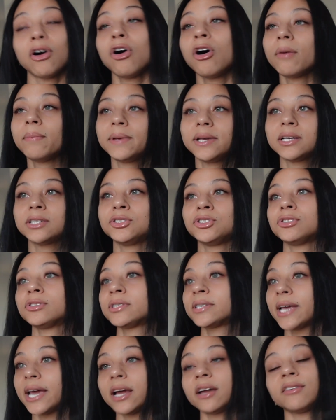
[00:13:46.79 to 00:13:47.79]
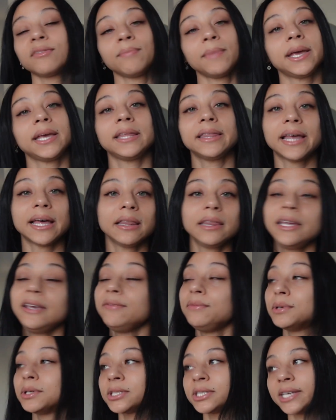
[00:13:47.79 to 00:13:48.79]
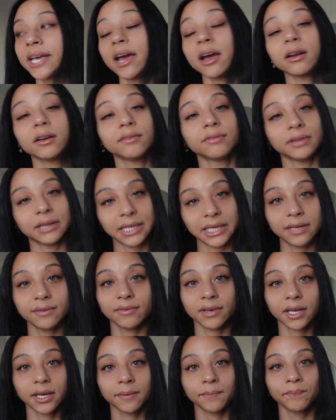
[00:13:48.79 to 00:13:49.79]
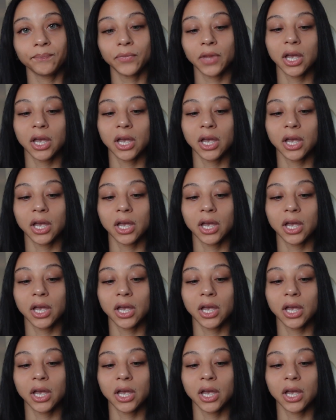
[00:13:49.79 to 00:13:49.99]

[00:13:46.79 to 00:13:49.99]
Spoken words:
all because you're scared of making that leap. You're scared of leaving.